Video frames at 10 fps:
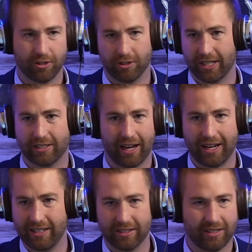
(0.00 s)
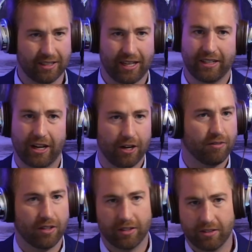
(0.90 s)
or takes a hiatus to take care of
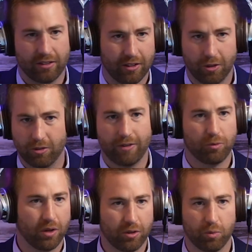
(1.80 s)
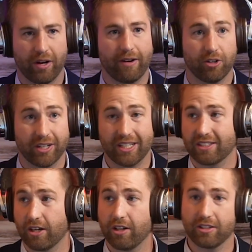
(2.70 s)
a loved one or whatever it is,
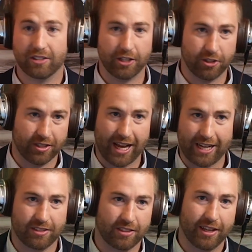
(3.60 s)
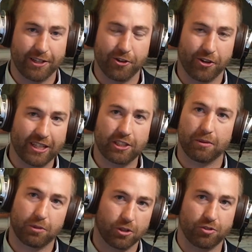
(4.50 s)
and all of a sudden your
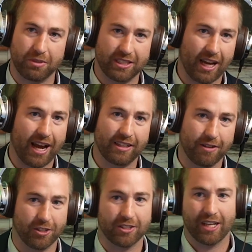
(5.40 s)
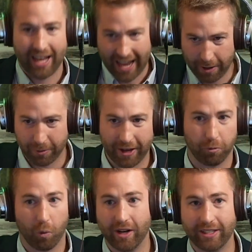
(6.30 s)
income goes from these high levels, and we have
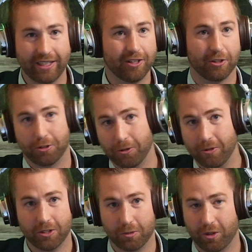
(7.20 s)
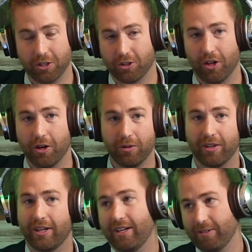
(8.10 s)
1 year or 2 years where it's low.
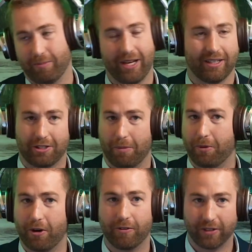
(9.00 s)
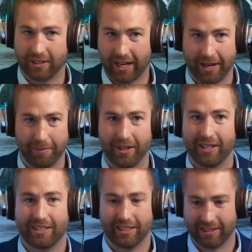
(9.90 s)
Man, that's a perfect time
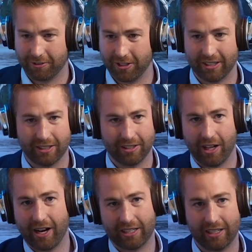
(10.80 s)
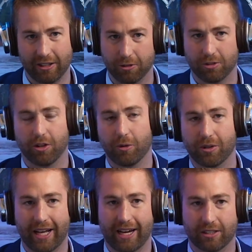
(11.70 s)
to really lock in those lower
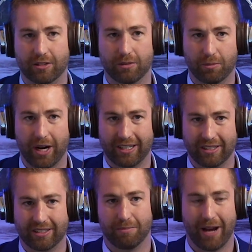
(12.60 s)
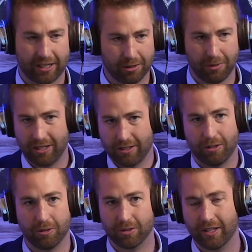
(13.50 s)
tax brackets, maximize
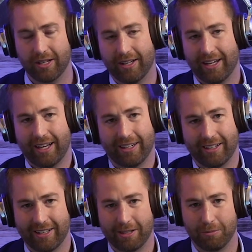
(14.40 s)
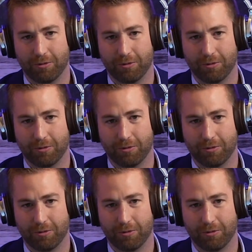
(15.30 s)
those, and then move